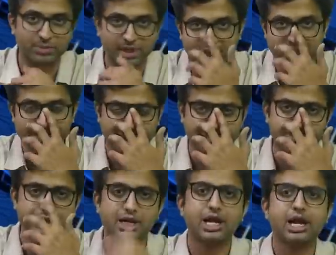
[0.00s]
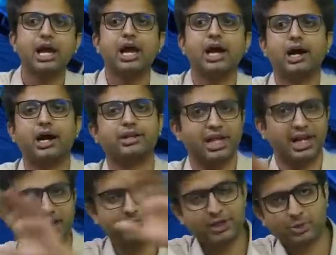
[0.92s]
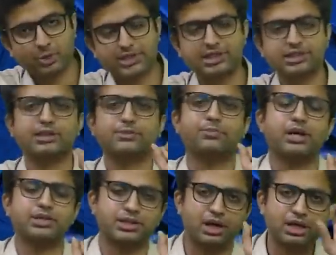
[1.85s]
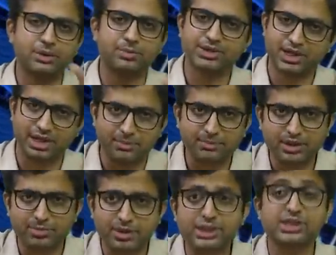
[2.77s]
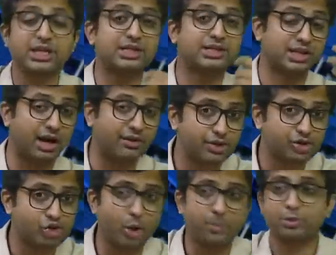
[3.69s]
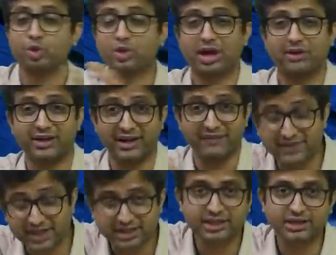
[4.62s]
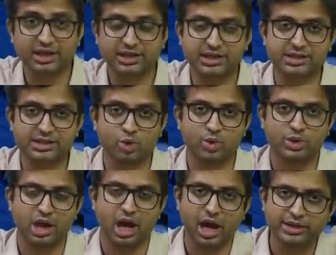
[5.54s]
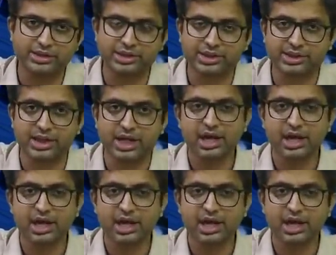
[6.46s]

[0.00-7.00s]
main exams. There have been questions in past RTPs and MTPs. It's our job to cover everything that the institute asks.